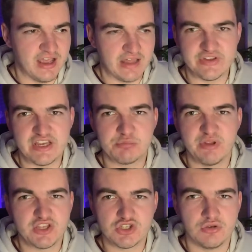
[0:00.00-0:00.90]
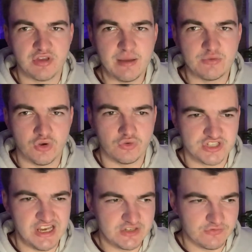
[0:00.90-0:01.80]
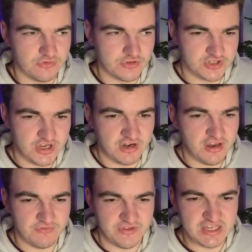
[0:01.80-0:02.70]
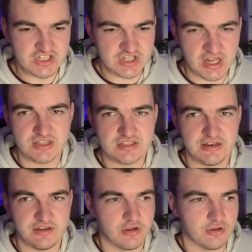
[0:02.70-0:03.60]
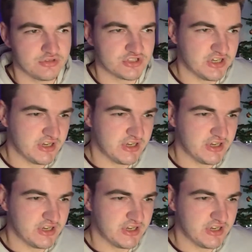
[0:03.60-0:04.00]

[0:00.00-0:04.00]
I think he's played 2 games all season for us. I don't even think he's started any of those.